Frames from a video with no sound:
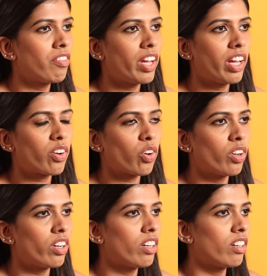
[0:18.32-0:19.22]
where
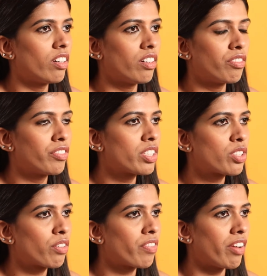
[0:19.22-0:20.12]
on
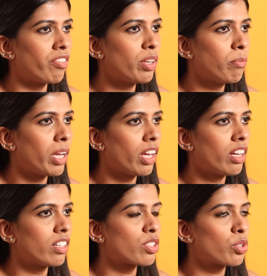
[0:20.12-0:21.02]
1st of every
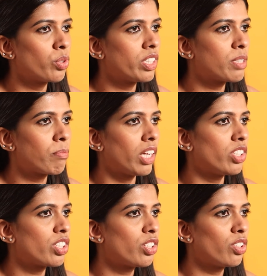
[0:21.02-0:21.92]
May, students
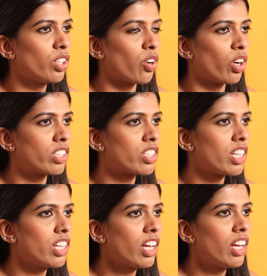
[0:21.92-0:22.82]
plunge into the North
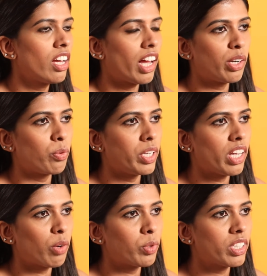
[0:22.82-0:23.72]
Sea at
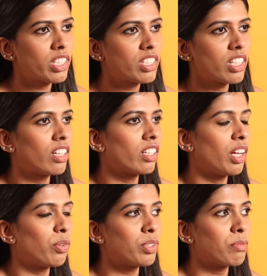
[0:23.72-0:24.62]
wee hours.
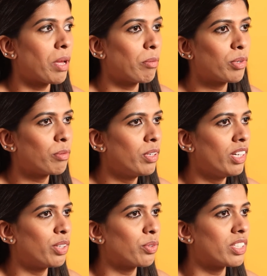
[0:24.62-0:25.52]
that was
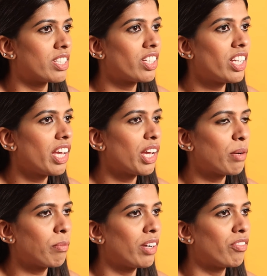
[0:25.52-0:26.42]
memorable. It was 3
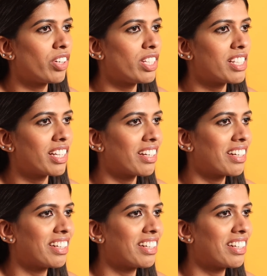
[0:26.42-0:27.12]
a.m. and freezing.